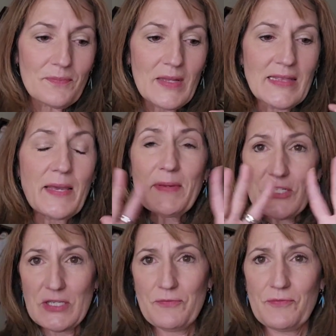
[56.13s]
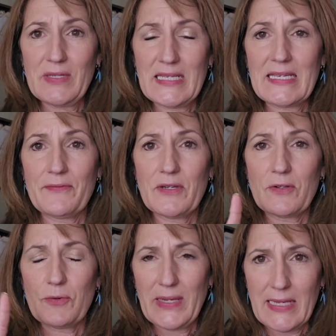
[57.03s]
let me just really give a
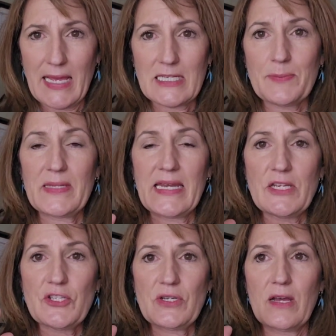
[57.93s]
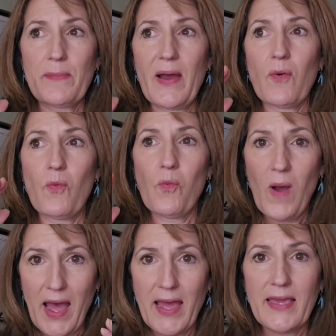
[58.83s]
quick explanation about
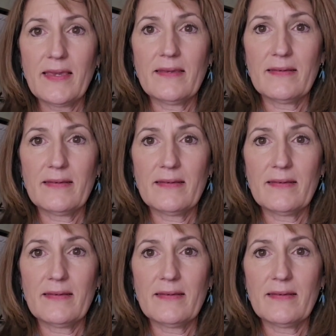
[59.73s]
why